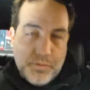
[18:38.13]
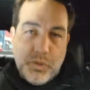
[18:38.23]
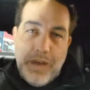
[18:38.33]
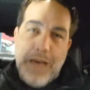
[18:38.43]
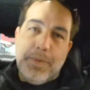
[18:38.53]
So
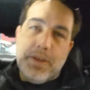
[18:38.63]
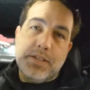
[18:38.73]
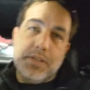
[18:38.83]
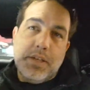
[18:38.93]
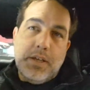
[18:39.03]
what happened
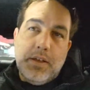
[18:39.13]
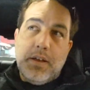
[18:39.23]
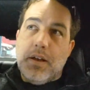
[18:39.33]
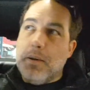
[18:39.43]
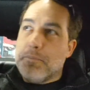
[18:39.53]
is,
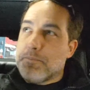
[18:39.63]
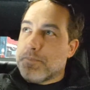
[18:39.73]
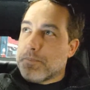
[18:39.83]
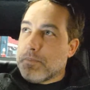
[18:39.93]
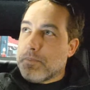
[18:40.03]

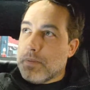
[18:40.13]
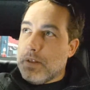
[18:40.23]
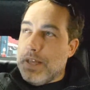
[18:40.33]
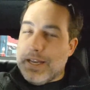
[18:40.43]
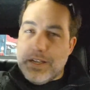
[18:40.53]

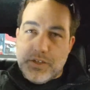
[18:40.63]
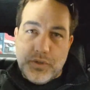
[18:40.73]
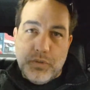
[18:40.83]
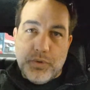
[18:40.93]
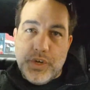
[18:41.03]
like in a
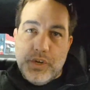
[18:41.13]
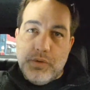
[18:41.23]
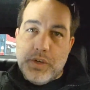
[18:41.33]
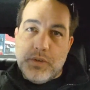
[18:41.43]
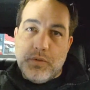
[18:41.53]
Subaru, you
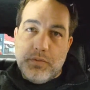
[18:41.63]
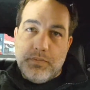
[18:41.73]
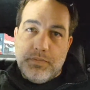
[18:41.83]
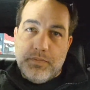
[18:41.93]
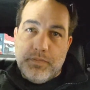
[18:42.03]
would
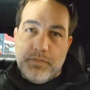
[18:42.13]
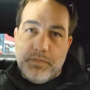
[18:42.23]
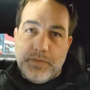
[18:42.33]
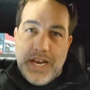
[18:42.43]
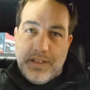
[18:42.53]

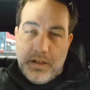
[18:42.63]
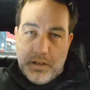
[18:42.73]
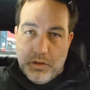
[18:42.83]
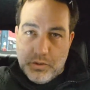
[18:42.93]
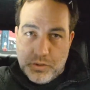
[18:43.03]
take the
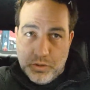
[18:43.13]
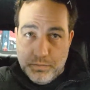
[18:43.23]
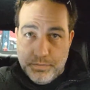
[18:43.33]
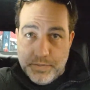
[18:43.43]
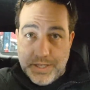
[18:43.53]
closed loop
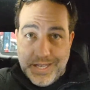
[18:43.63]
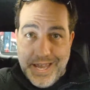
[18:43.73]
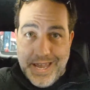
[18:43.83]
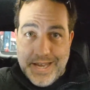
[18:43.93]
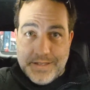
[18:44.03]

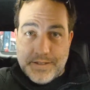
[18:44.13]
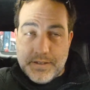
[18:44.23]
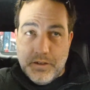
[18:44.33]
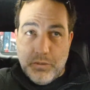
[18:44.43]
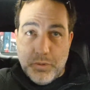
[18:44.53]
delays,
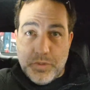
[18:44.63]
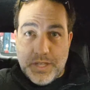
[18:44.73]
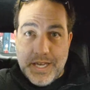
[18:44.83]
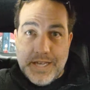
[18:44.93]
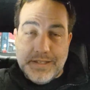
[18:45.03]
the open loop
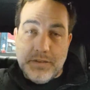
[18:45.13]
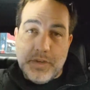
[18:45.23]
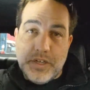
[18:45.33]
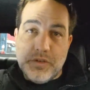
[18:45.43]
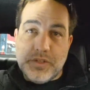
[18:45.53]
delays, and
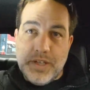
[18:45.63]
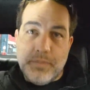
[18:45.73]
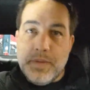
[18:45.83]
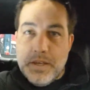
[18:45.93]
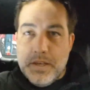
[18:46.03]
reduce
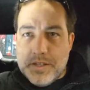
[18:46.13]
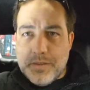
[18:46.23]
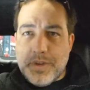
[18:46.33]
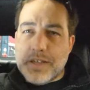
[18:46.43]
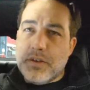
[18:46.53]
them.
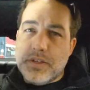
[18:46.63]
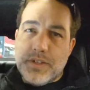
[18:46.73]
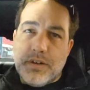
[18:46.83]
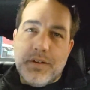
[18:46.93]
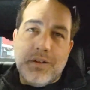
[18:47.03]
Some guys go to
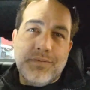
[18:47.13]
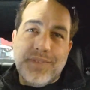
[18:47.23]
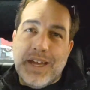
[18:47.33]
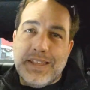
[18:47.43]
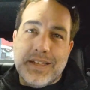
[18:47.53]
0.
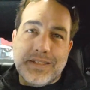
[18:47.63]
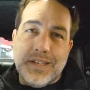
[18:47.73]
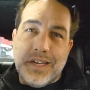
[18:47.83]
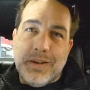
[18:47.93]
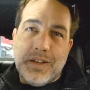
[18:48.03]
I think that's
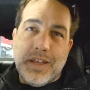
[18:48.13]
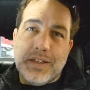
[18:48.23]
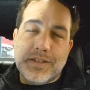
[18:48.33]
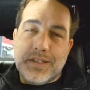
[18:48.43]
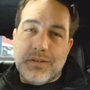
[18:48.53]
dumb. I
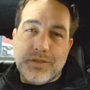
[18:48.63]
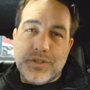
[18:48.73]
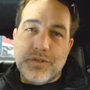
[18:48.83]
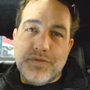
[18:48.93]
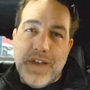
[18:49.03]
think the 0 is just
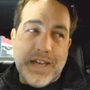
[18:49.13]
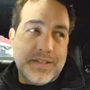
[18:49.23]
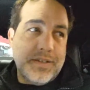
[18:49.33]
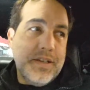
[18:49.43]
too fast.